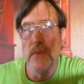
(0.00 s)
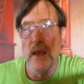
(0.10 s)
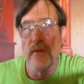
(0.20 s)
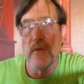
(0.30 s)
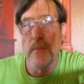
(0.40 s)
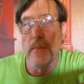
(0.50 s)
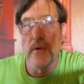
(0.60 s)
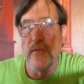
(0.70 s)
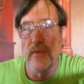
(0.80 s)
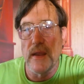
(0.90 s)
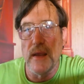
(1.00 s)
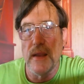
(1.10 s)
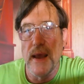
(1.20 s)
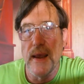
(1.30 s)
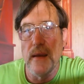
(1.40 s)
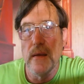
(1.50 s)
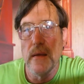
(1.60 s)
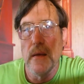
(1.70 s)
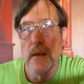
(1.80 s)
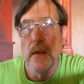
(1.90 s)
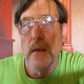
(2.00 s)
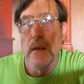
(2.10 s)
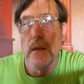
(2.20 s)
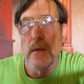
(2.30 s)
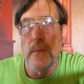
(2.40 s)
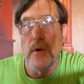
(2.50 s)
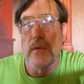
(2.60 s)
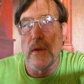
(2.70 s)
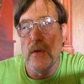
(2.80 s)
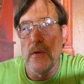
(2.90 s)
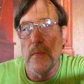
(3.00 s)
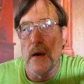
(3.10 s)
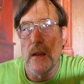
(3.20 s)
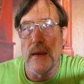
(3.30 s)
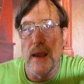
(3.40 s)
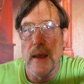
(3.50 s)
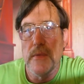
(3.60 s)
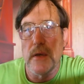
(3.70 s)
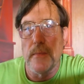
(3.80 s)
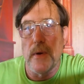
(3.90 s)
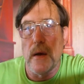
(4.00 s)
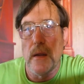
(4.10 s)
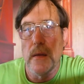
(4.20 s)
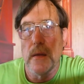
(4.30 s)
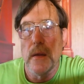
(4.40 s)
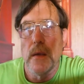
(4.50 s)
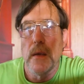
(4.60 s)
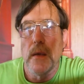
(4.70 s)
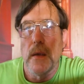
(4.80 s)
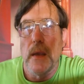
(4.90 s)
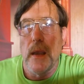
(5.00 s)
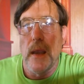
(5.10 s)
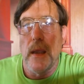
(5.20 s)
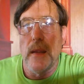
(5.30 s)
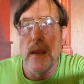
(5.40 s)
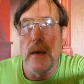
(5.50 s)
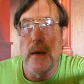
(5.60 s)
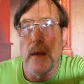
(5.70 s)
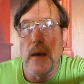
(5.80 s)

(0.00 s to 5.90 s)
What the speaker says: have to be perfectly aligned to both the cue ball and the object ball, and then